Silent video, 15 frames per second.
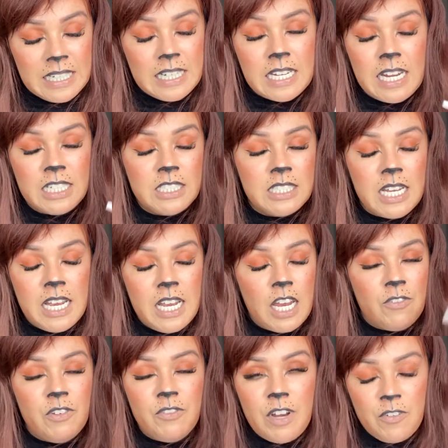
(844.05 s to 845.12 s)
And in case,
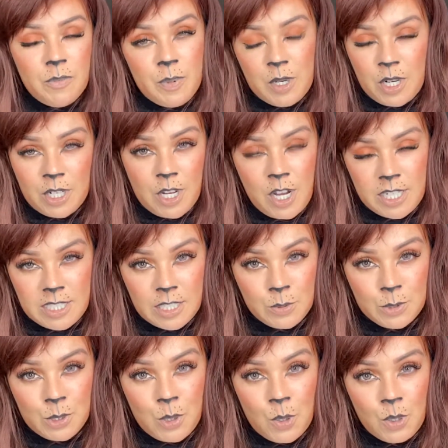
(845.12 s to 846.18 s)
if you've never put on a contact
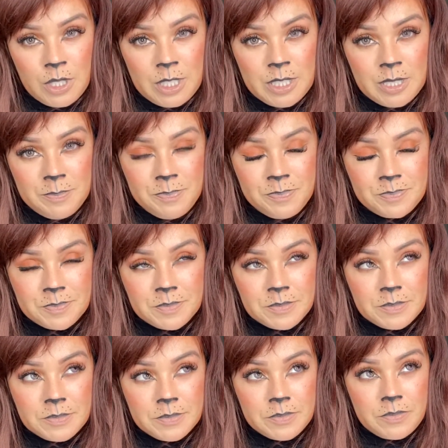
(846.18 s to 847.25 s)
with a hole in them,
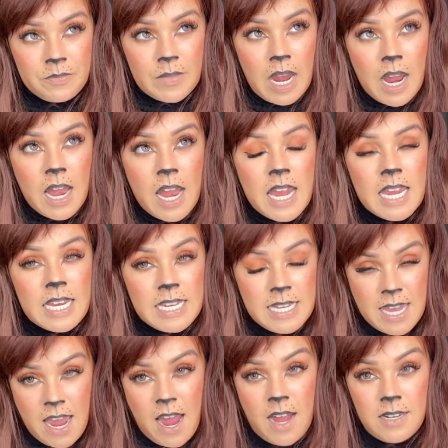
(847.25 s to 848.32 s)

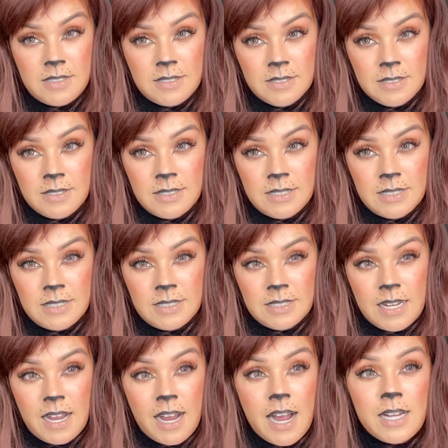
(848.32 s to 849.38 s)
yeah,
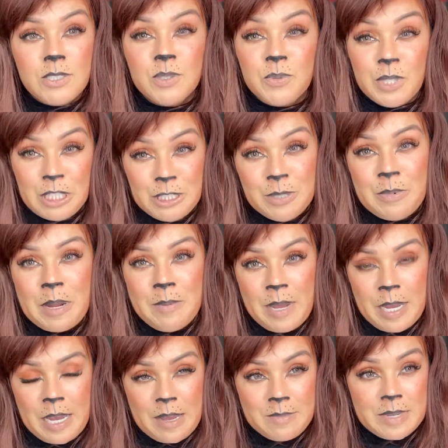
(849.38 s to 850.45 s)
I had to redo my
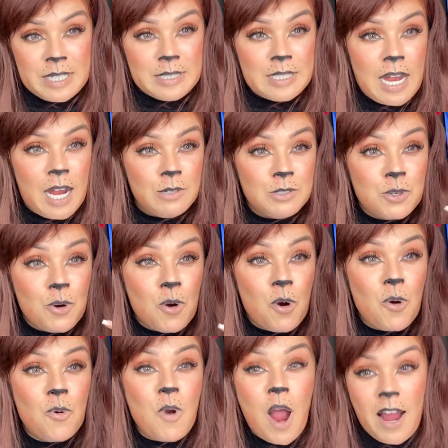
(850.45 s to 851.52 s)
makeup because I was
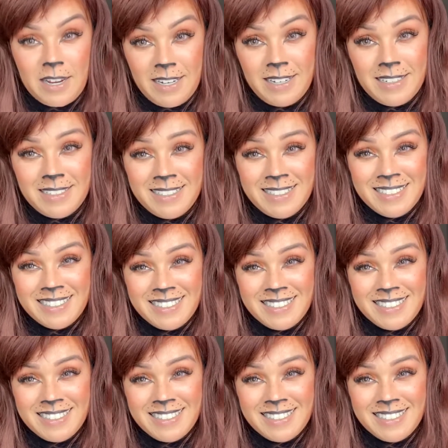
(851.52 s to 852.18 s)
crying.